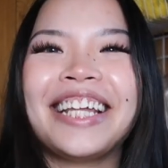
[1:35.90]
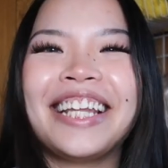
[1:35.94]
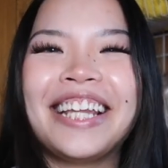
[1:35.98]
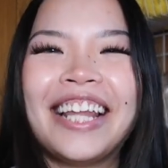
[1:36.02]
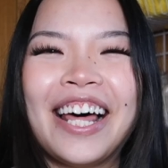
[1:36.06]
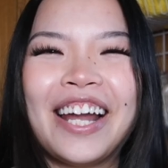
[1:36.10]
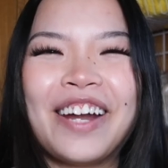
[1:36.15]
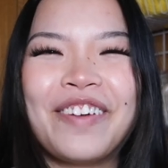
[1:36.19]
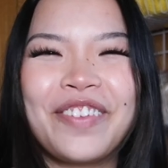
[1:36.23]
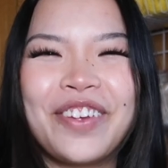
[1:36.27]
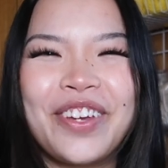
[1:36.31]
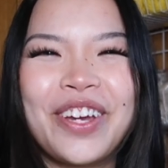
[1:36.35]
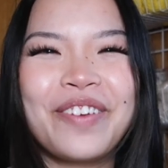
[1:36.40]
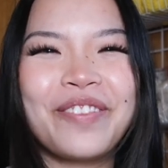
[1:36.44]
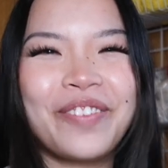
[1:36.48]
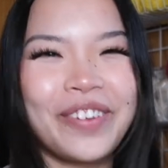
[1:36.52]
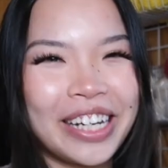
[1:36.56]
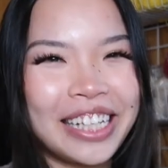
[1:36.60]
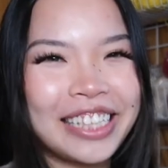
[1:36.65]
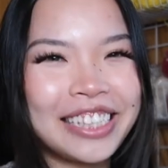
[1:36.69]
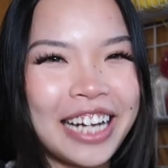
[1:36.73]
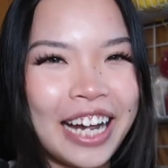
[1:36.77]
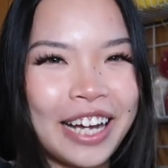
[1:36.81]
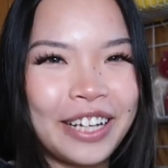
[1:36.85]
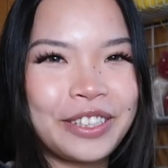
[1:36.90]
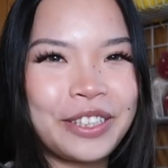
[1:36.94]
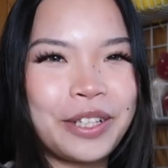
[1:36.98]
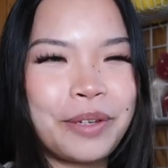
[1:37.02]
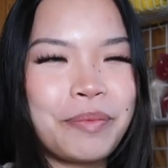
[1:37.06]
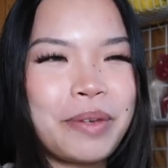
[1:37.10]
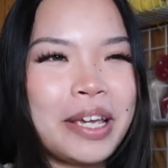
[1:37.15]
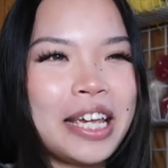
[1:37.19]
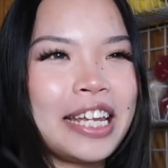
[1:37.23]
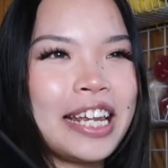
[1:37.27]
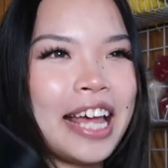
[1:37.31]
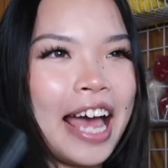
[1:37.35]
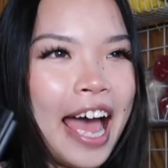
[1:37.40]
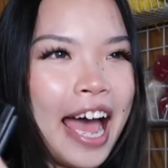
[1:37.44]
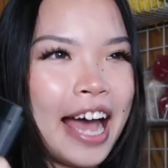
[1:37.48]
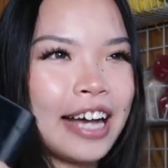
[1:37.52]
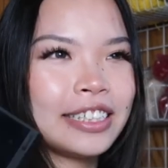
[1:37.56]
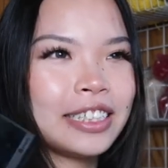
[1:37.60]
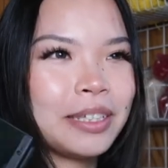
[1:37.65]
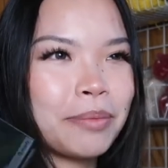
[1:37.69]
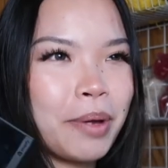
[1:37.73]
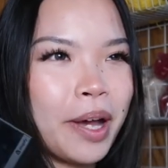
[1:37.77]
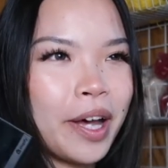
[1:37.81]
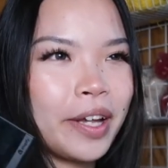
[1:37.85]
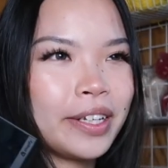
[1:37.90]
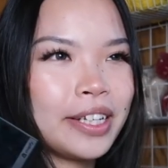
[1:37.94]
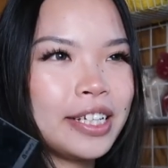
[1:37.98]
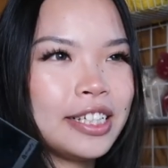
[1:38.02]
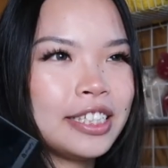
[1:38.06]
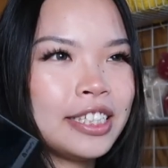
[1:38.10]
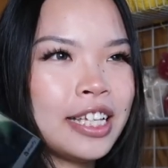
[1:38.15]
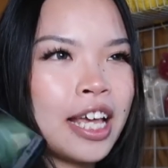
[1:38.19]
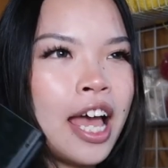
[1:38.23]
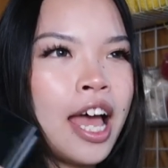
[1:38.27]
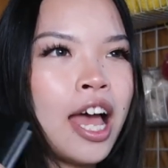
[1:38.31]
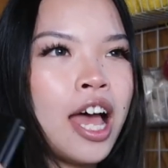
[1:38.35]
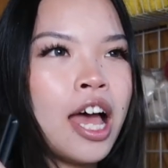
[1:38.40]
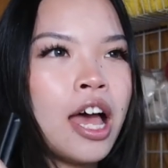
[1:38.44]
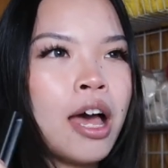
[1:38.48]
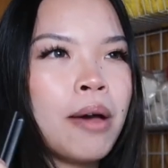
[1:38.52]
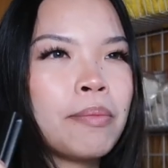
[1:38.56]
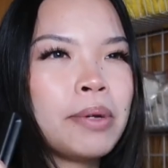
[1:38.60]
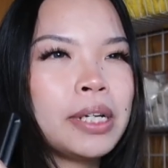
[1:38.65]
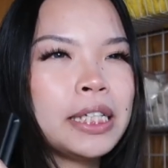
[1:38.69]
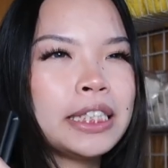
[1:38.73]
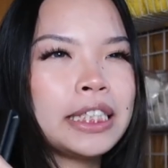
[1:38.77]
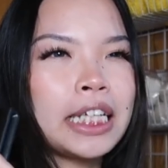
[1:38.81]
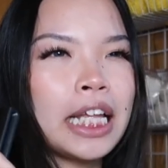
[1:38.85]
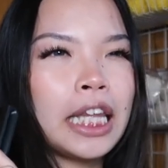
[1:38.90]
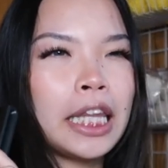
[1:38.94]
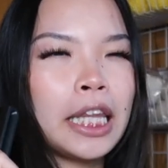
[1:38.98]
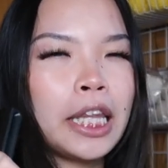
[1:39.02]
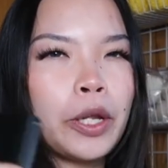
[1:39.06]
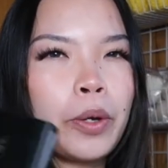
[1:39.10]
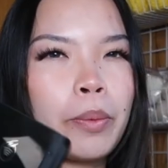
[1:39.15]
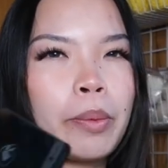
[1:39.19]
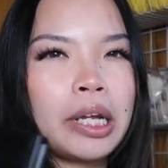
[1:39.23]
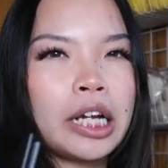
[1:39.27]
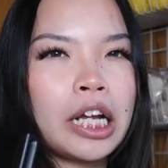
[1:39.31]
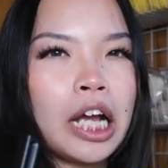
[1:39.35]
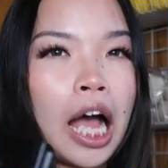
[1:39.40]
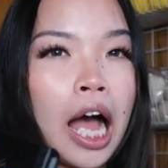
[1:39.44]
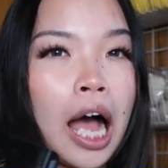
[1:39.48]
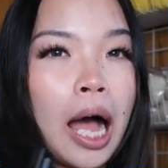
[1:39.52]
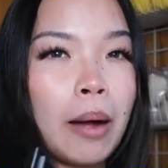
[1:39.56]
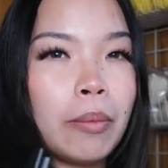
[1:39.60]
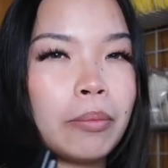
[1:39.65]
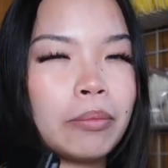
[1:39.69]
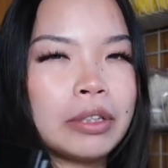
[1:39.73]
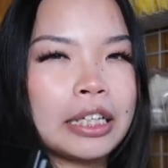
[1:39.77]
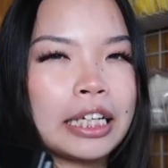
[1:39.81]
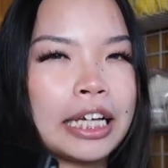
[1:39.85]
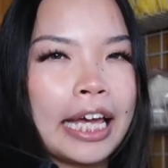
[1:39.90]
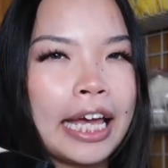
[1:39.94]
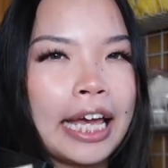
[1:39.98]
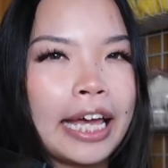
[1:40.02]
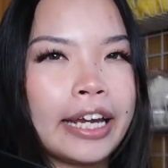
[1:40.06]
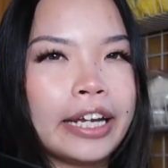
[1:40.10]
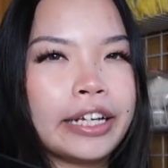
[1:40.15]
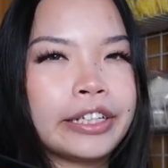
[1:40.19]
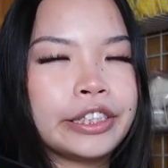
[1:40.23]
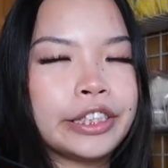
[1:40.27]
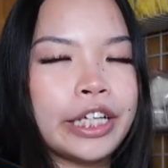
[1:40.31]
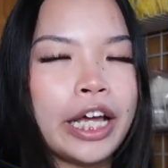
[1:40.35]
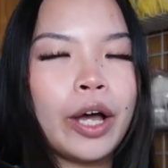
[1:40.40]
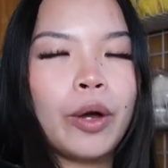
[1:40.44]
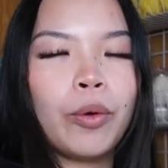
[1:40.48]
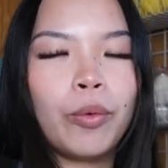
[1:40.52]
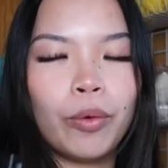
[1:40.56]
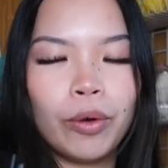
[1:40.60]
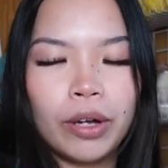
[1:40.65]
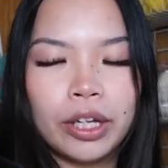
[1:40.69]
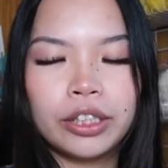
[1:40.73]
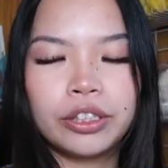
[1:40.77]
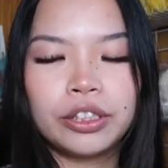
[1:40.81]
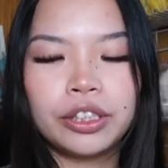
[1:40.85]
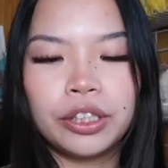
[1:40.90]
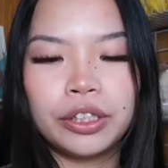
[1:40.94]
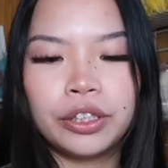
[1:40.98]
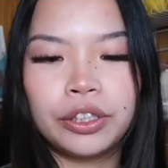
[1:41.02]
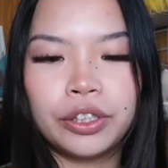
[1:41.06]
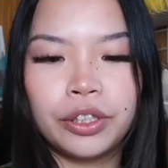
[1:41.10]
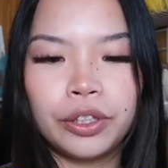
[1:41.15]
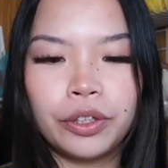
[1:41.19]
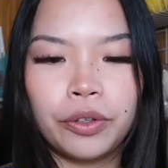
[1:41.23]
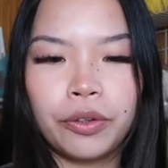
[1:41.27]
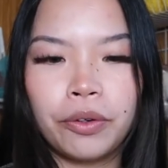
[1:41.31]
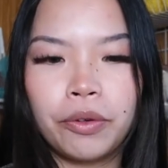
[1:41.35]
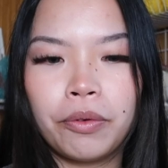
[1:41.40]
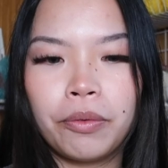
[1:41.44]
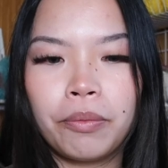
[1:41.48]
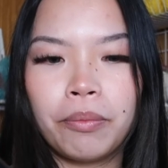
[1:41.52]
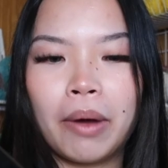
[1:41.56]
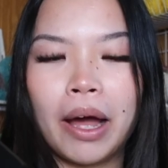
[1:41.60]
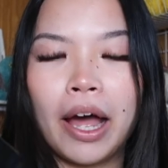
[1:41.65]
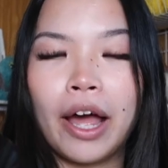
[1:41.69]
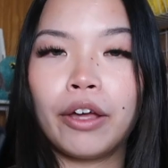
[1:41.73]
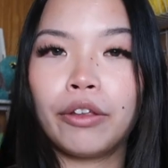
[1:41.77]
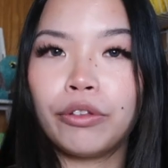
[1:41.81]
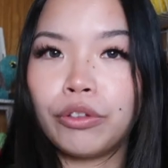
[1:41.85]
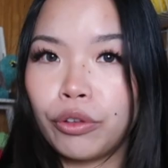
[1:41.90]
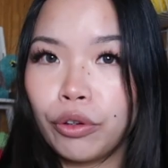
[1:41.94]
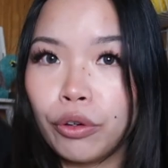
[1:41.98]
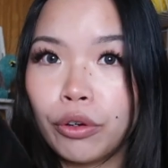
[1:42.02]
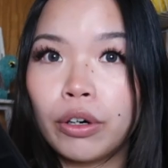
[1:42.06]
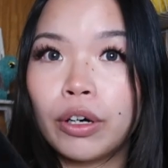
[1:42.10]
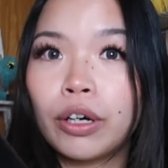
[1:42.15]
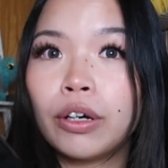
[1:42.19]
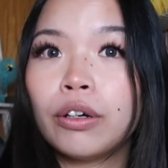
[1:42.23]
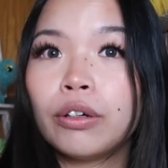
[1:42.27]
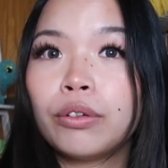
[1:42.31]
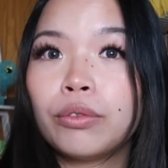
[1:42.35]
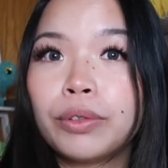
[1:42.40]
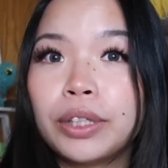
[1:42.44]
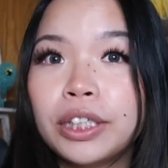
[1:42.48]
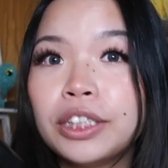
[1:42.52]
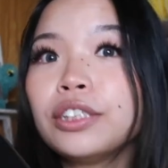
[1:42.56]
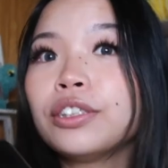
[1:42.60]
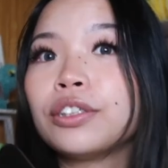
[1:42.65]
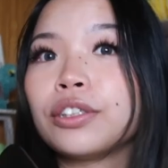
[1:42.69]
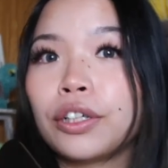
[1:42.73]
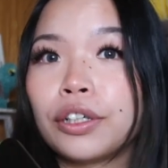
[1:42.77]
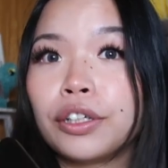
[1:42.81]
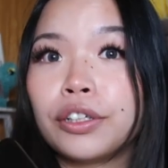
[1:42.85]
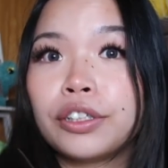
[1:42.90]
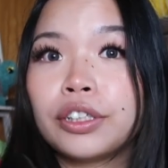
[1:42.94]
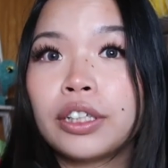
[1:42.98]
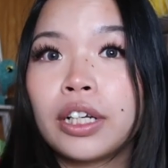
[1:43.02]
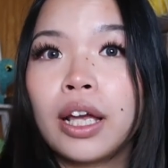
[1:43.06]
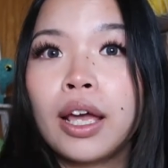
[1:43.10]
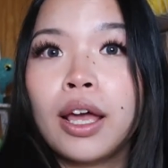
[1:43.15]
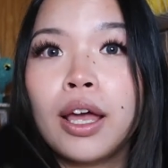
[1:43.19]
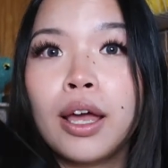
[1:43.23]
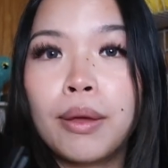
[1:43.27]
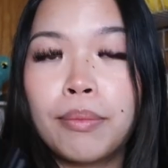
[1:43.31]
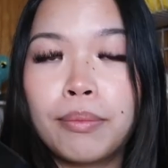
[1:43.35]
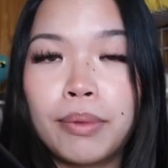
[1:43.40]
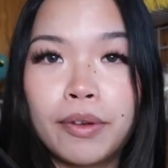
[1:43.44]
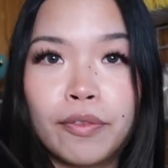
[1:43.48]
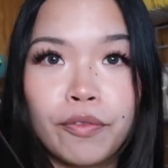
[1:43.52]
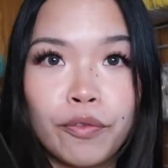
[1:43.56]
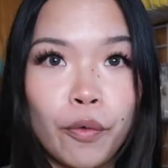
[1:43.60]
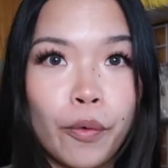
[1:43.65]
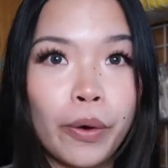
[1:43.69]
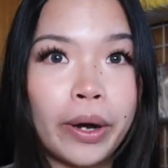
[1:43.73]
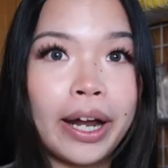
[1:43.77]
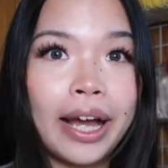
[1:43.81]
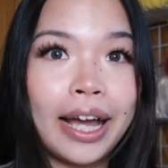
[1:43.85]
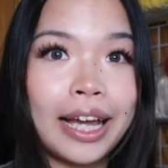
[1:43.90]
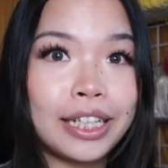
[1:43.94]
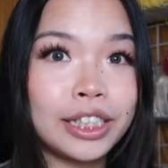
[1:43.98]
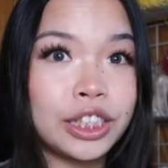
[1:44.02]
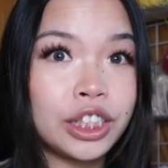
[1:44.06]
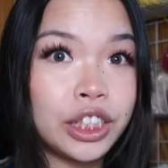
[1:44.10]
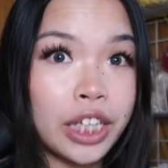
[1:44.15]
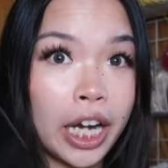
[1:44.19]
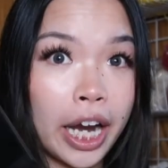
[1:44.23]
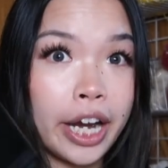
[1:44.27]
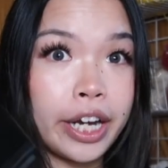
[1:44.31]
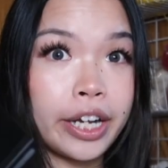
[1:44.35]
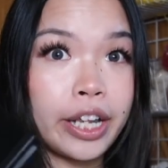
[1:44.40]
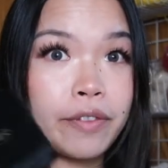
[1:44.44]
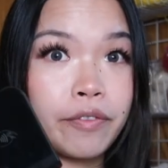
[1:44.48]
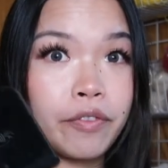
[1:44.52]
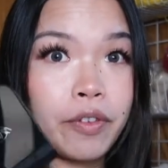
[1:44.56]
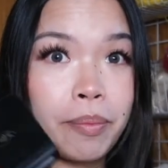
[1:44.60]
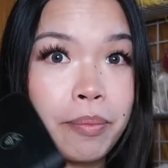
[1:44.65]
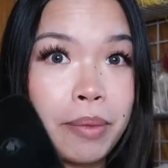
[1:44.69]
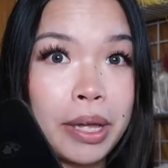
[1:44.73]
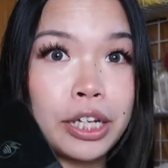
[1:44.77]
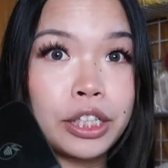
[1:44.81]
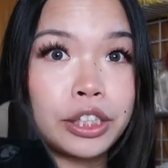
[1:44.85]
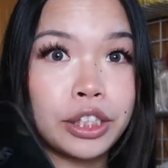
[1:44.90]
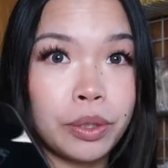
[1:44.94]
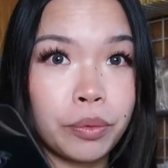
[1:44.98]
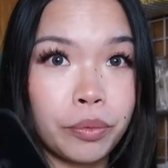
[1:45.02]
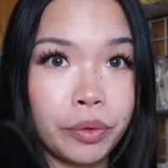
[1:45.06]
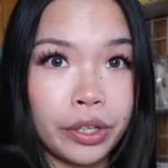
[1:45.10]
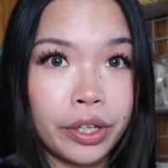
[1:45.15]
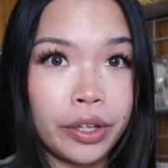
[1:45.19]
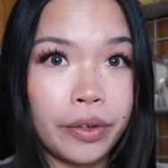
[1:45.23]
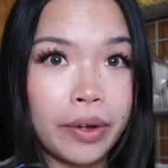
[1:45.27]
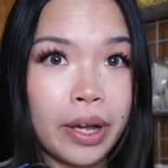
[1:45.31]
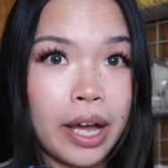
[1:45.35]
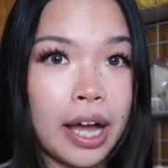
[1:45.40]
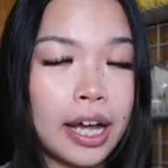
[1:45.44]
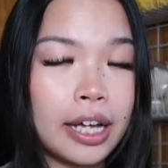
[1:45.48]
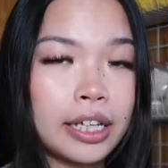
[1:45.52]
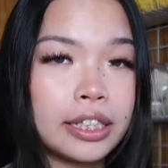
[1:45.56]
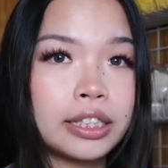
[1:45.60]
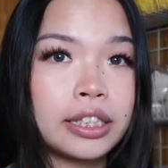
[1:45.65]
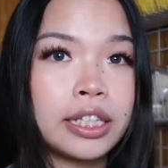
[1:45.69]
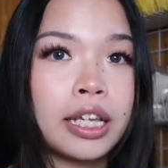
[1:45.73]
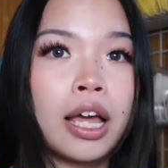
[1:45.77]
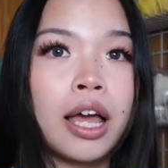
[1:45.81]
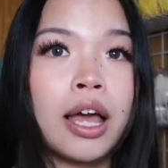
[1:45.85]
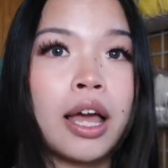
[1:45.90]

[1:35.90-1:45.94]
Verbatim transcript: a lot of you have reached out to me to ask about this, but it's a little bit complicated, so I want to do my thorough research before I share the information with you guys.